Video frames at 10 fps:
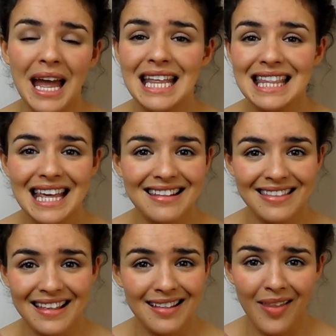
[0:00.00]

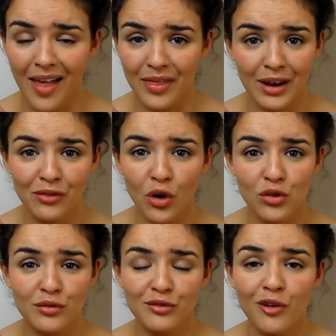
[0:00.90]
paintings and things like that that I've
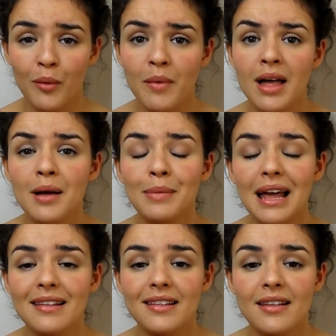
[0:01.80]
gotten from
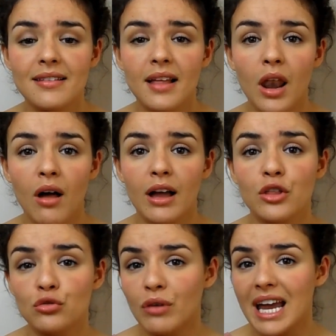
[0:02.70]
places
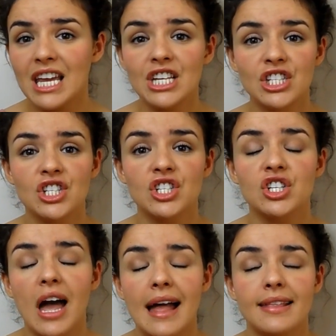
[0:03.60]
like The
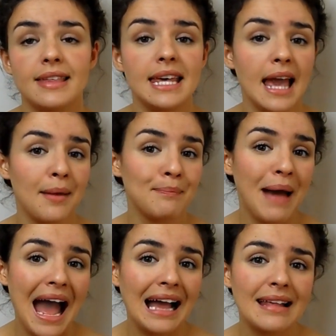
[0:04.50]
Range and TK
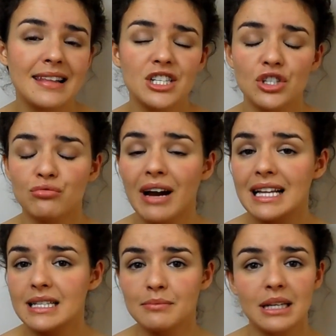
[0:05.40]
Maxx and just
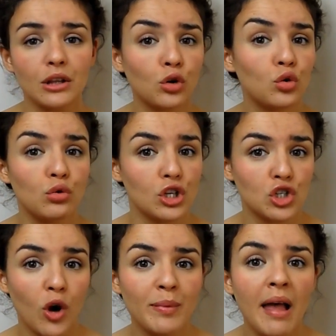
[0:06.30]
random little corner
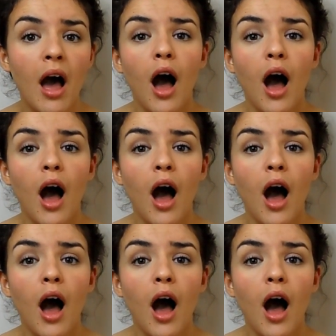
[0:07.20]
shops